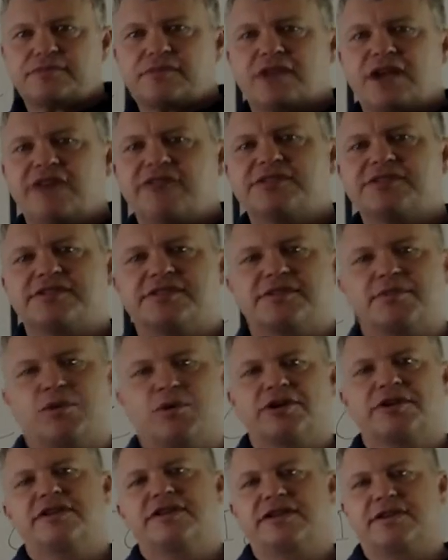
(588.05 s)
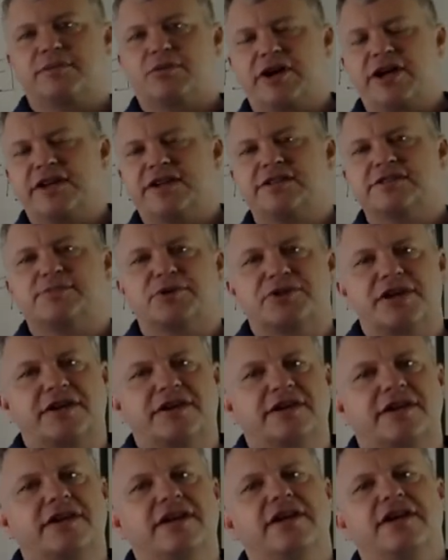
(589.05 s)
Obviously, it's important that the brand is
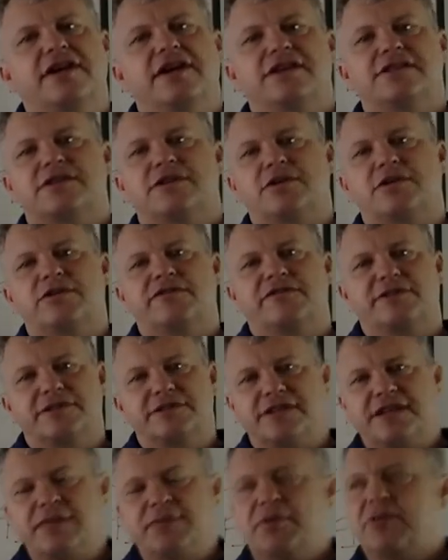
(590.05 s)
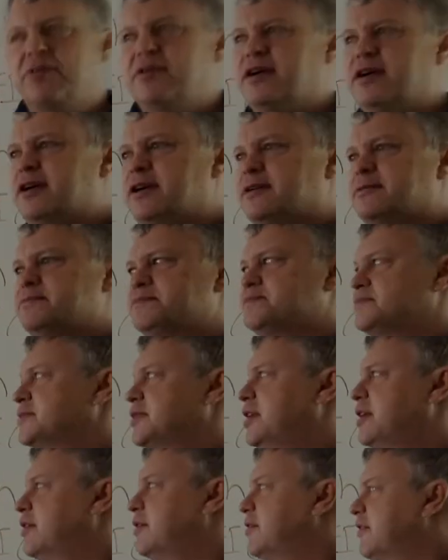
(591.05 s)
protected. So, for example,
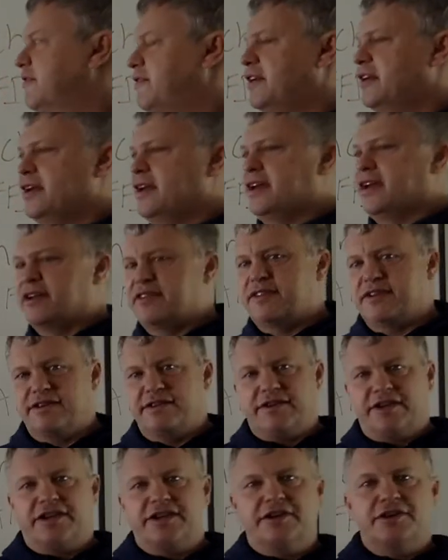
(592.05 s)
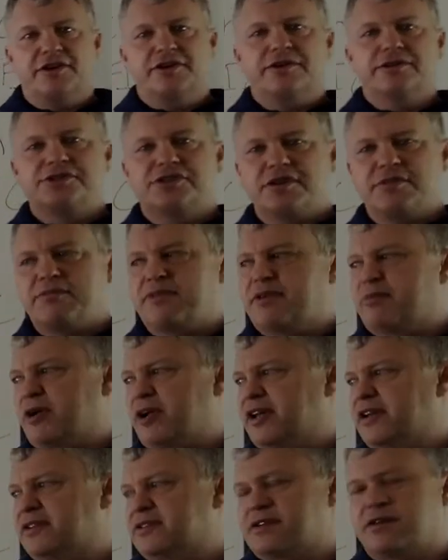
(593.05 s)
like here at NeuroGym, the
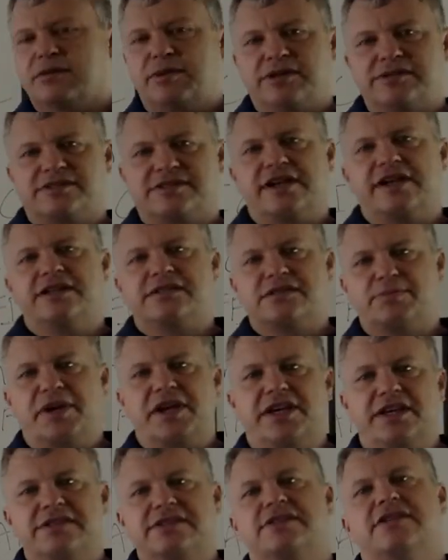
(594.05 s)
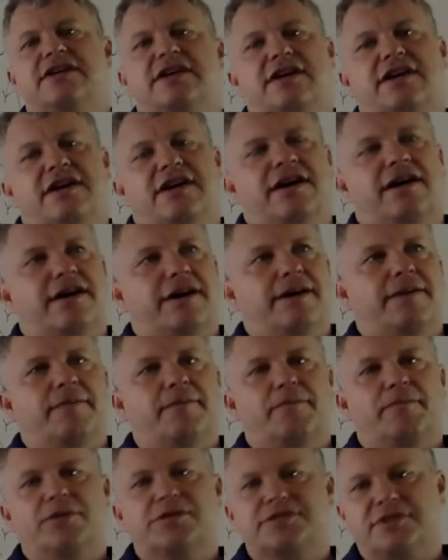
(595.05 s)
brand is all about science-based
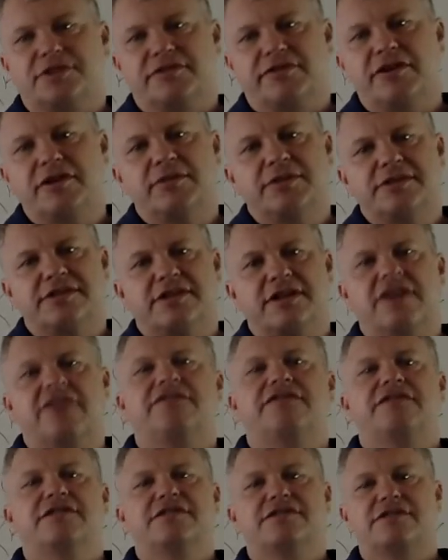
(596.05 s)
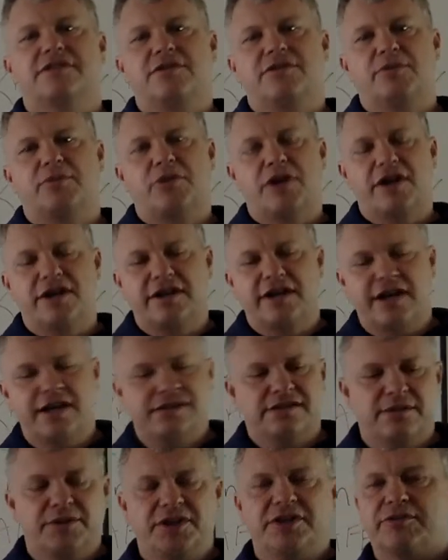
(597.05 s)
personal development stuff. So the product
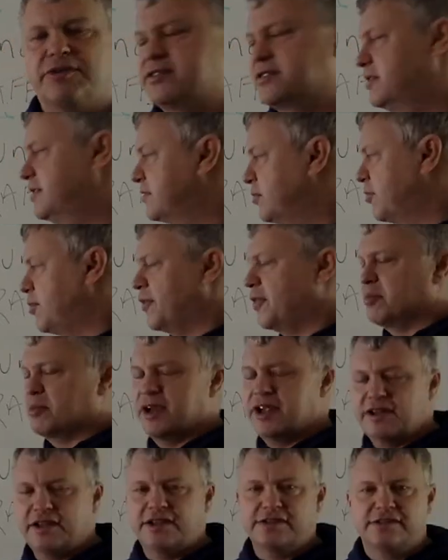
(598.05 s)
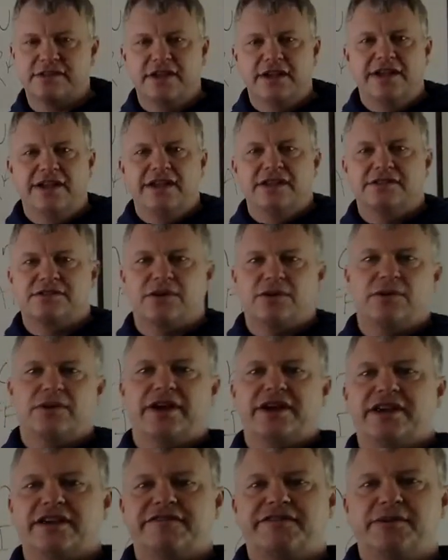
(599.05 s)
has to be in resonance with what the brand is. So,
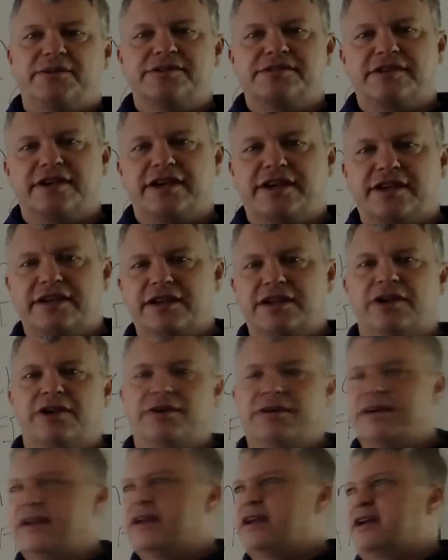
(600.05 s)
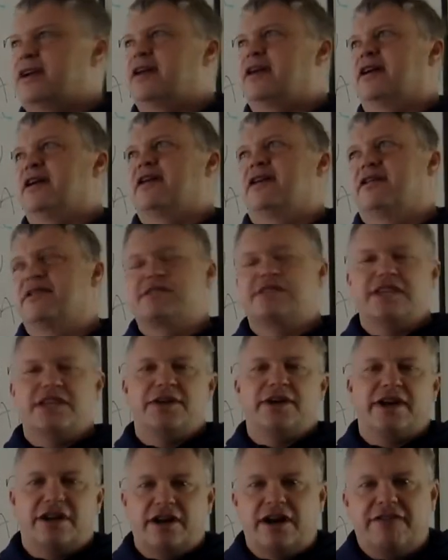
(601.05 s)
like, if it was like, let's say
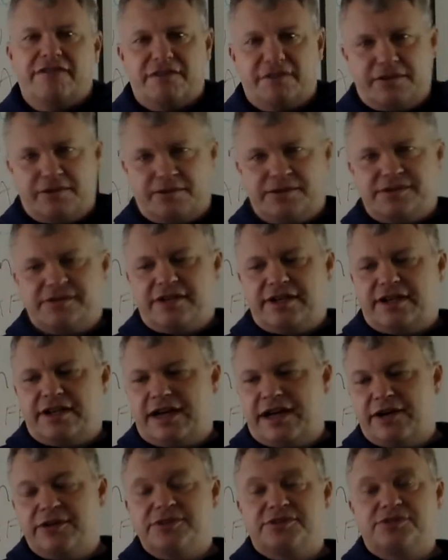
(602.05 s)
you had an offer that was like how to